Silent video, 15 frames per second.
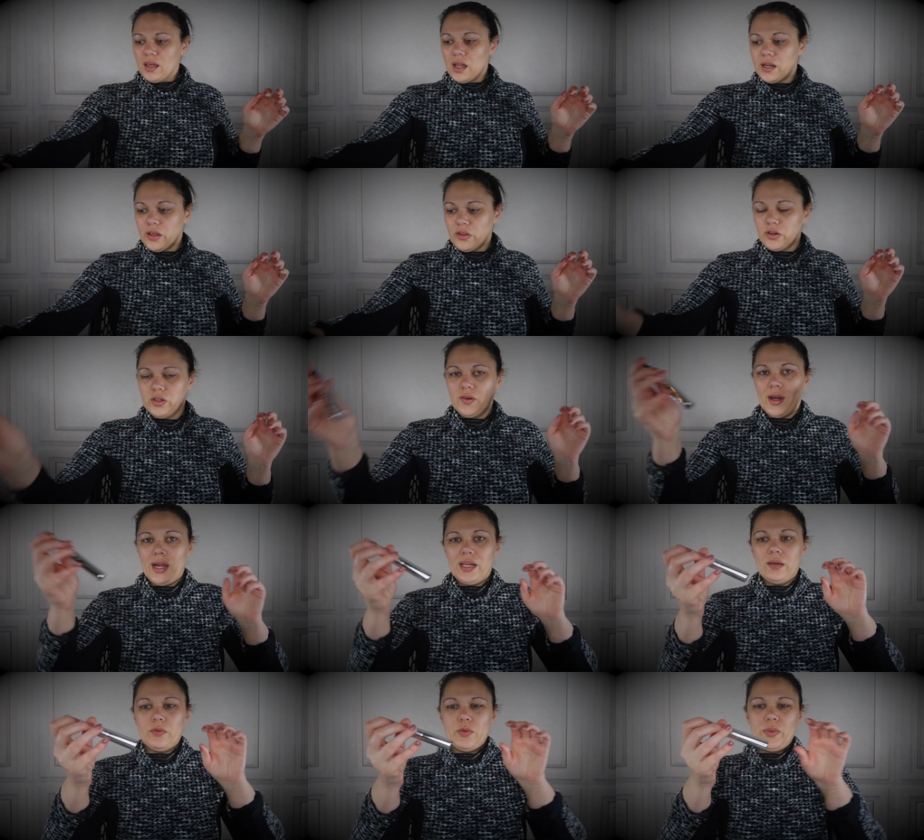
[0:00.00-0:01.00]
another new
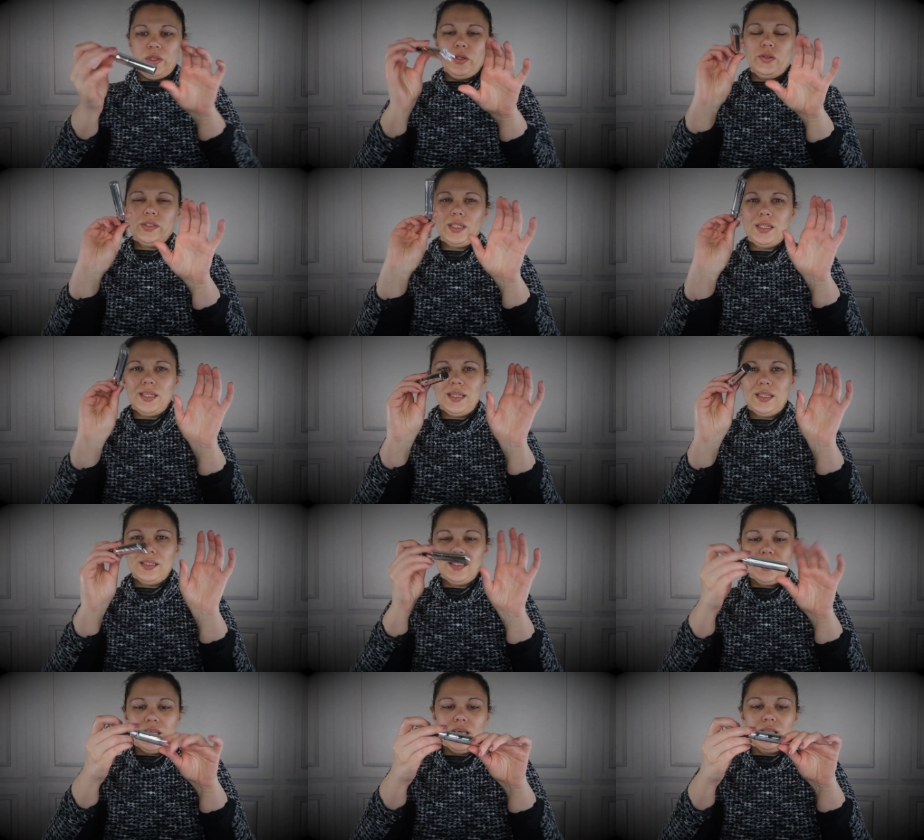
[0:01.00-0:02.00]
item I've been using
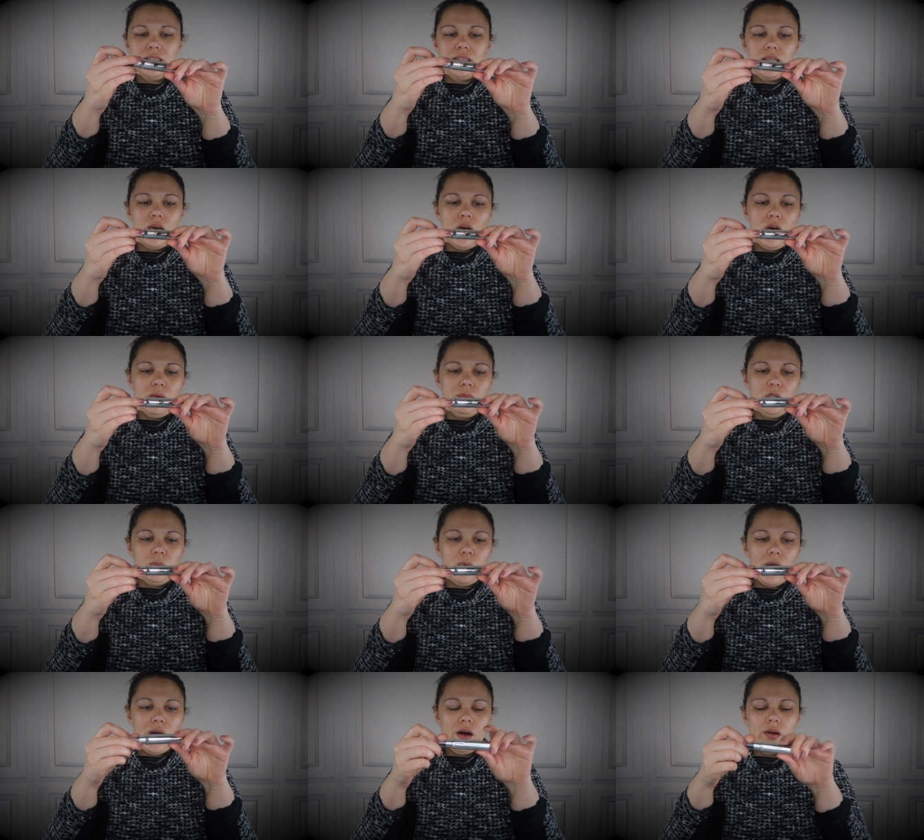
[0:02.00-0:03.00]
is this um, New
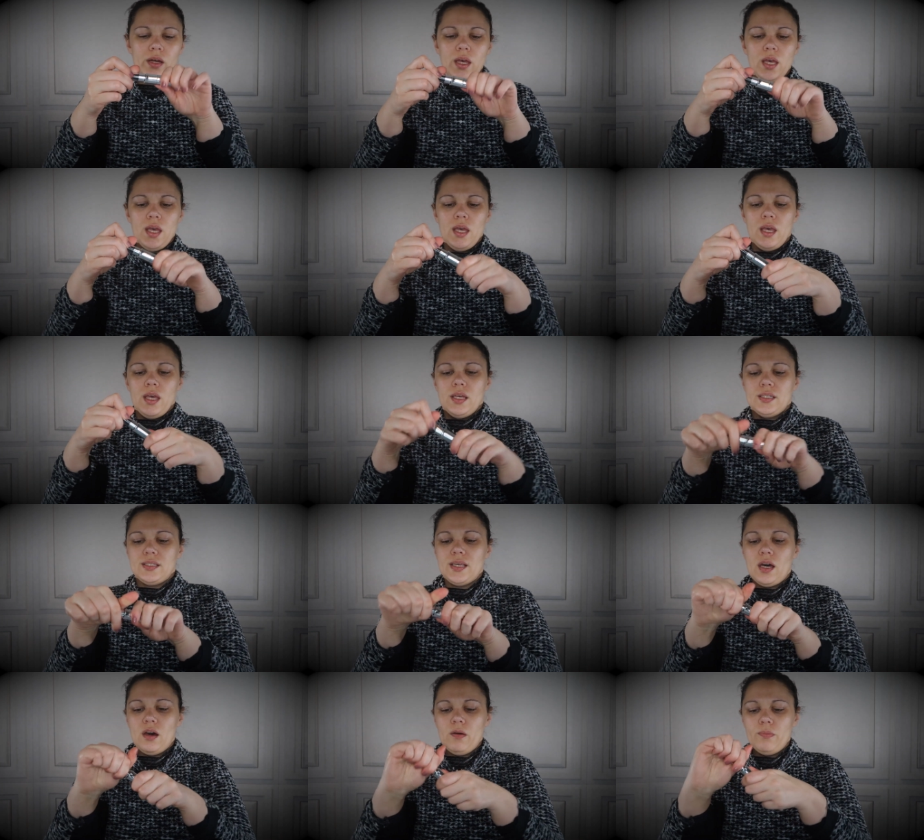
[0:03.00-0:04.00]
Brow
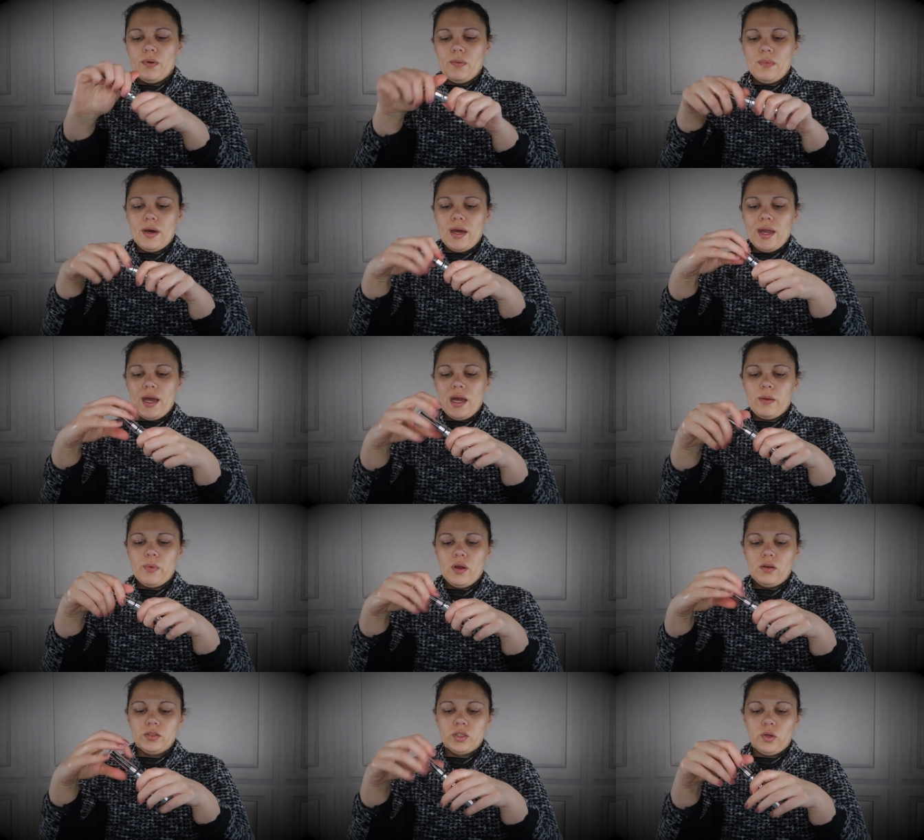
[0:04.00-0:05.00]
to help my
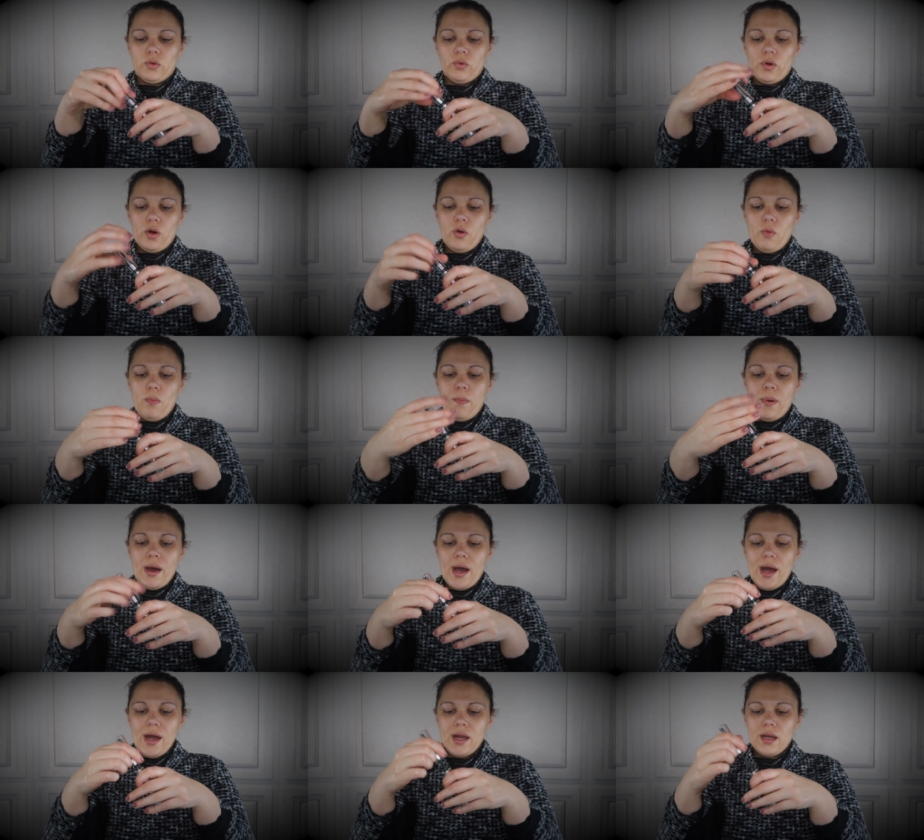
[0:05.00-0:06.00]
eyebrows grow
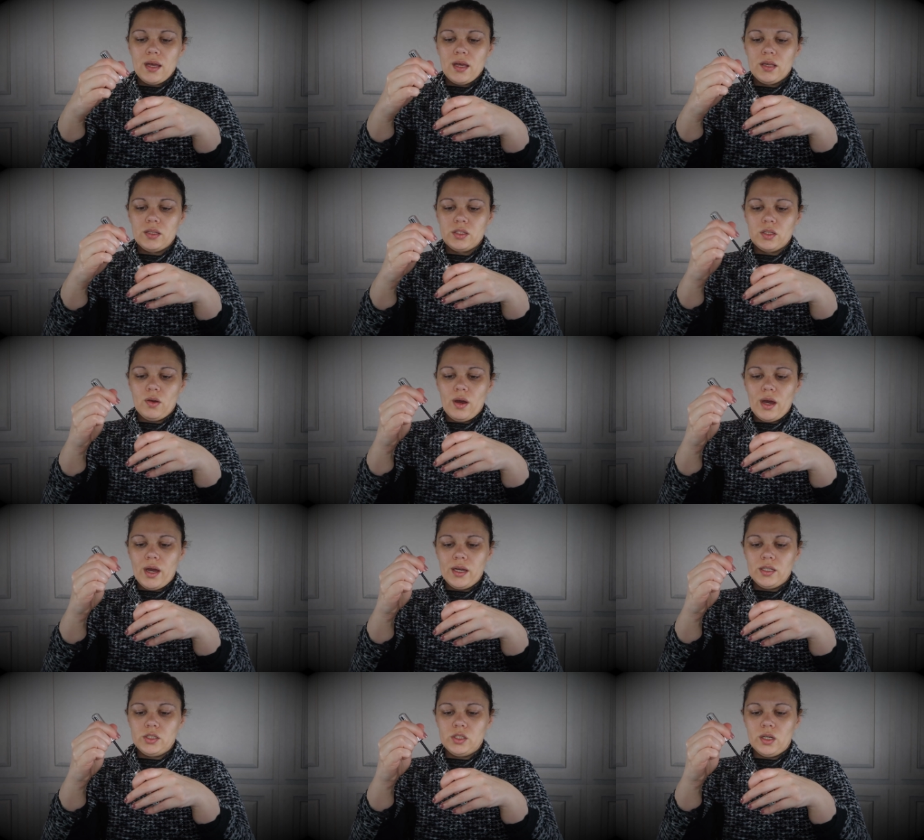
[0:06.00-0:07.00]
back. So
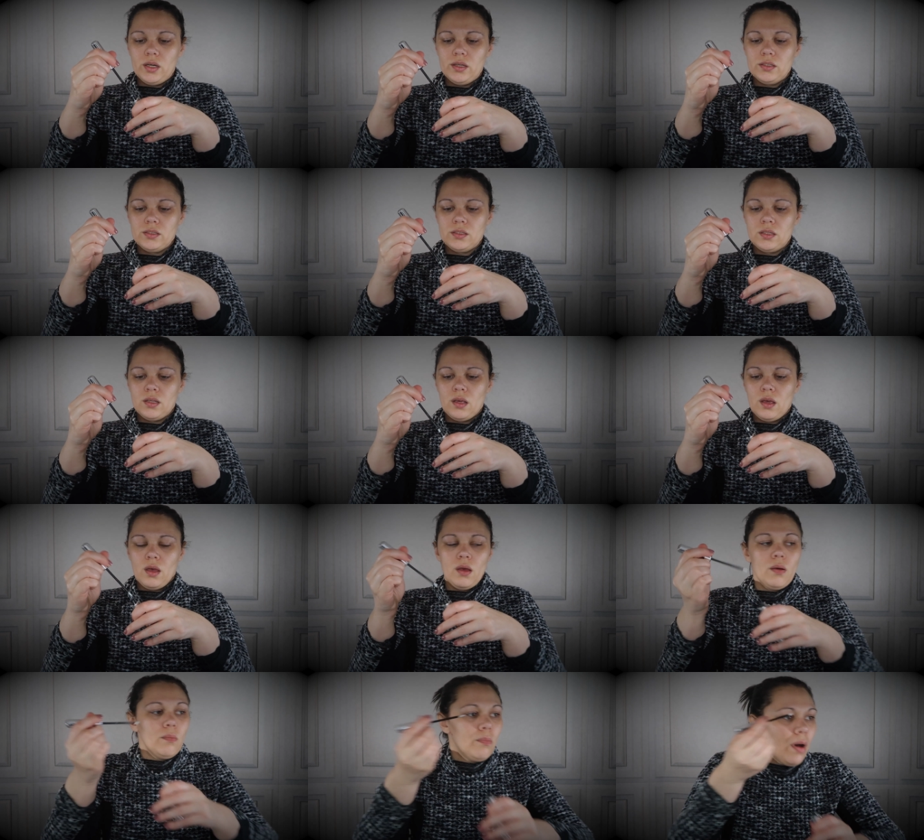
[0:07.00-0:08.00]
I just
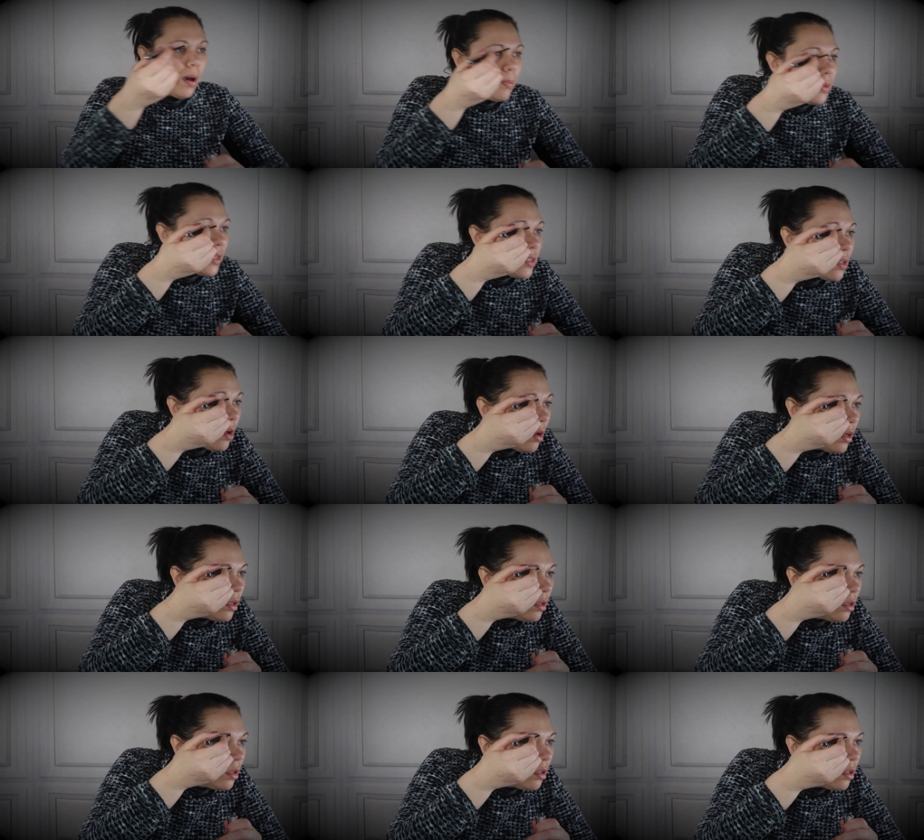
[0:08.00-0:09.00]
pop this
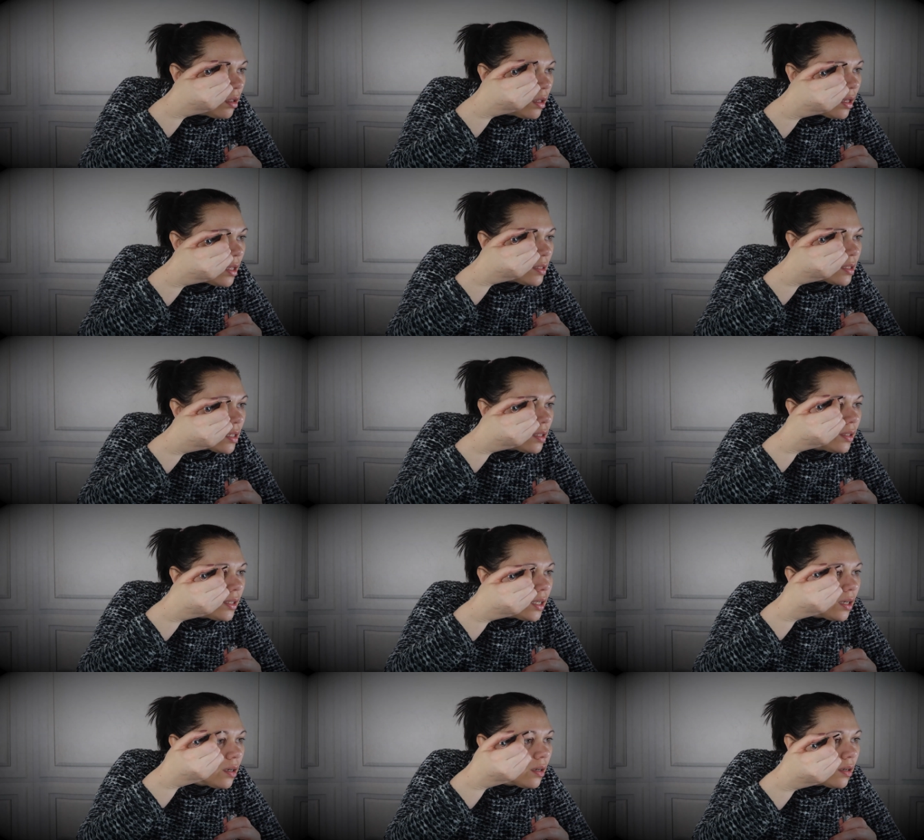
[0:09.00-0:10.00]
on, it's
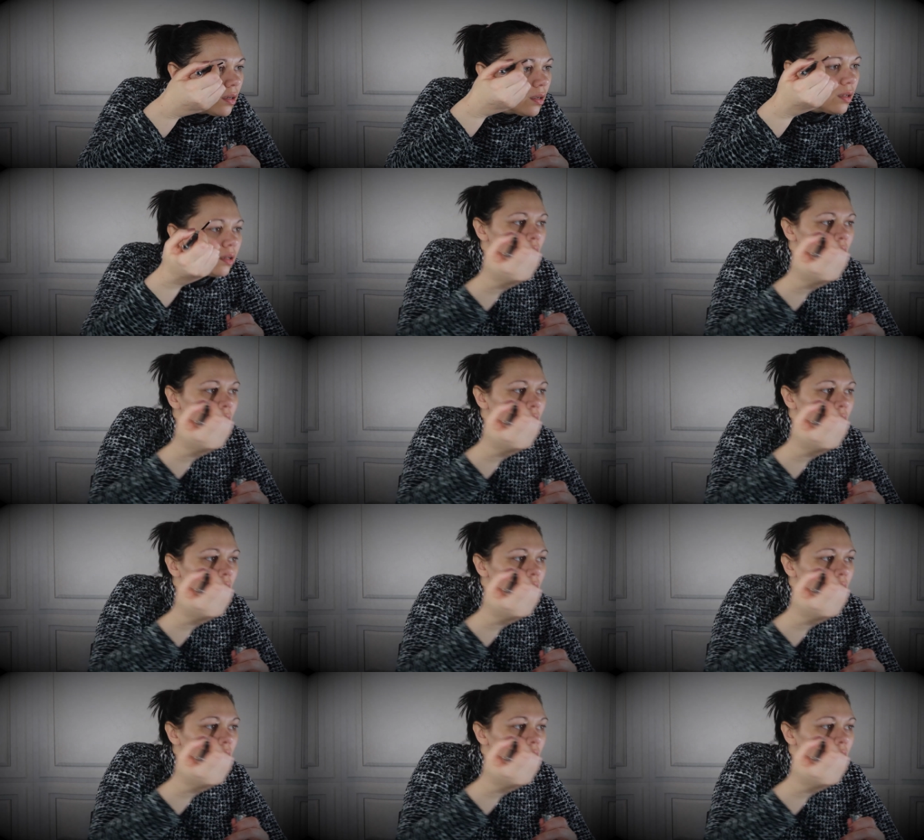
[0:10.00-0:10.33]
clear.